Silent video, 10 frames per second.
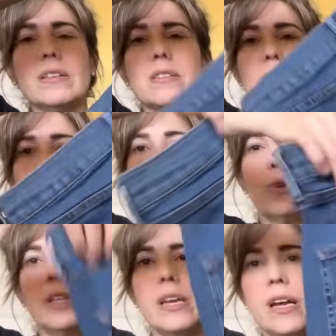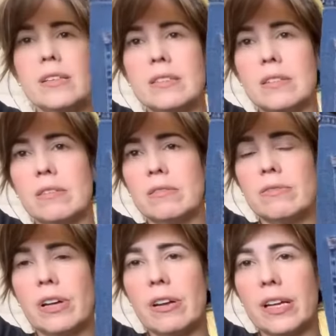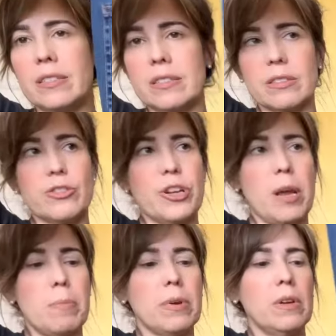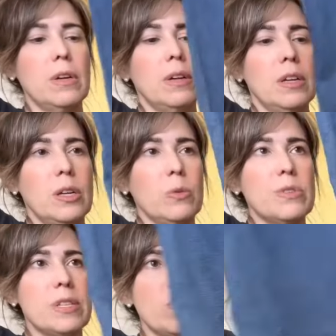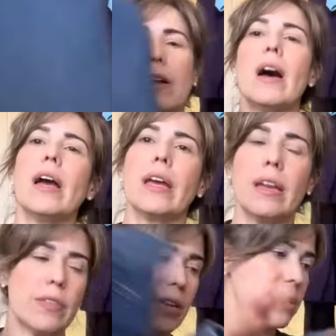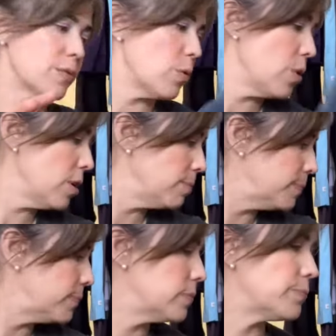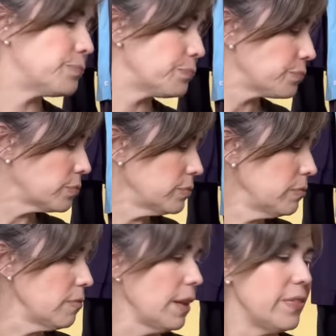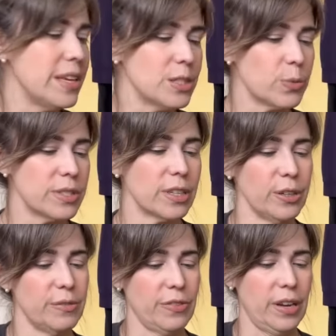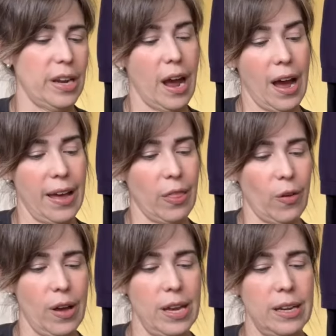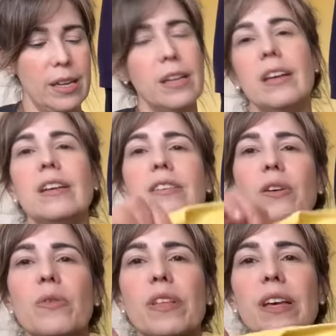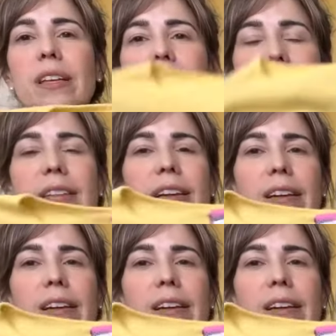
So really nice still, very nice shape. We'll see what I can get these for. This was a good find, I thought. So this